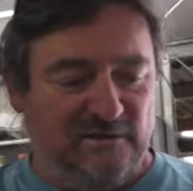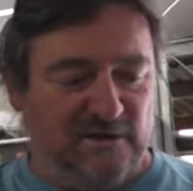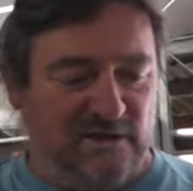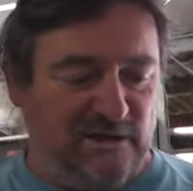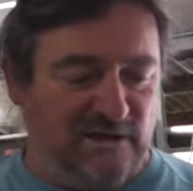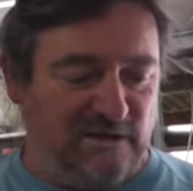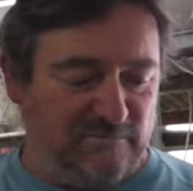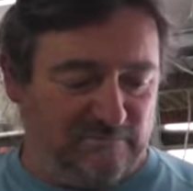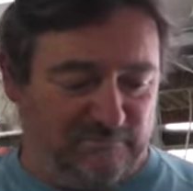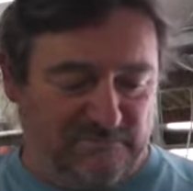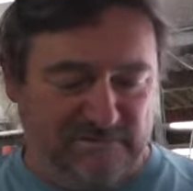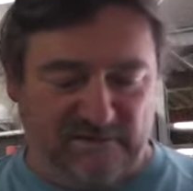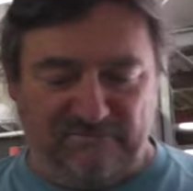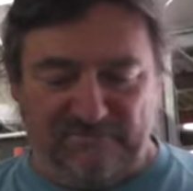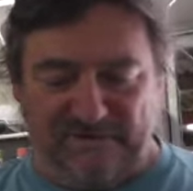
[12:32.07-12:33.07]

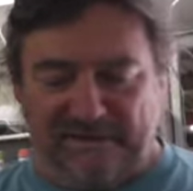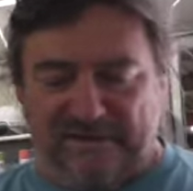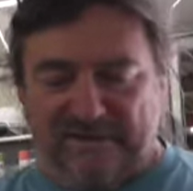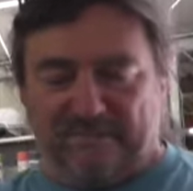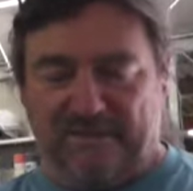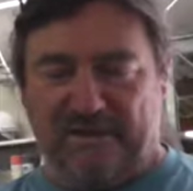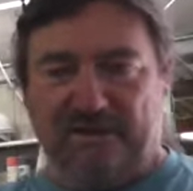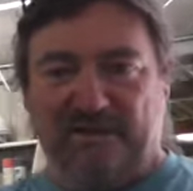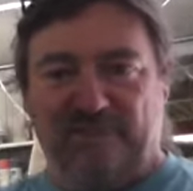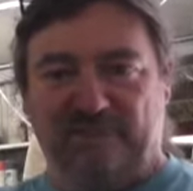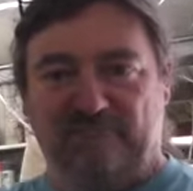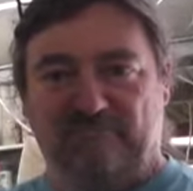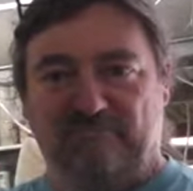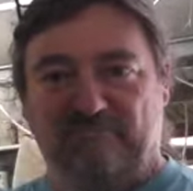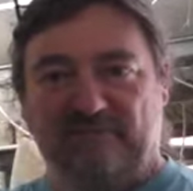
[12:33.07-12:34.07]
definitely going to
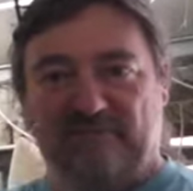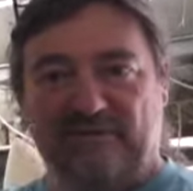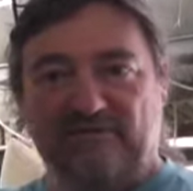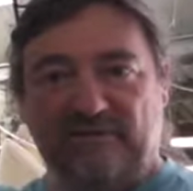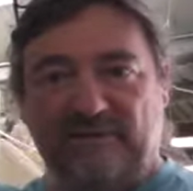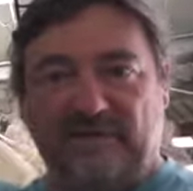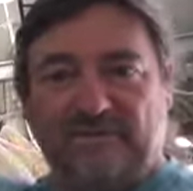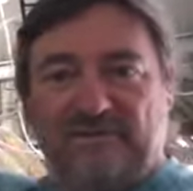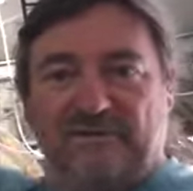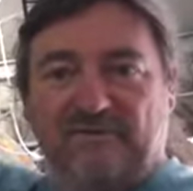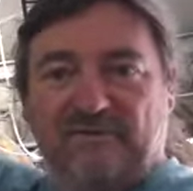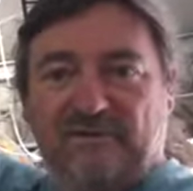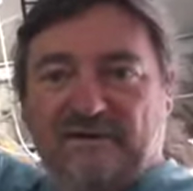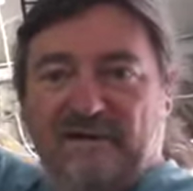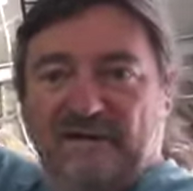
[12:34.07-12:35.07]
be
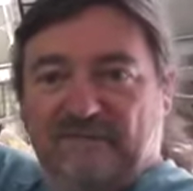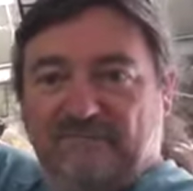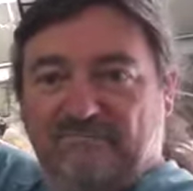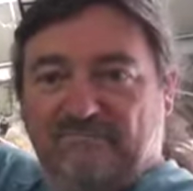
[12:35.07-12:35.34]
doing that.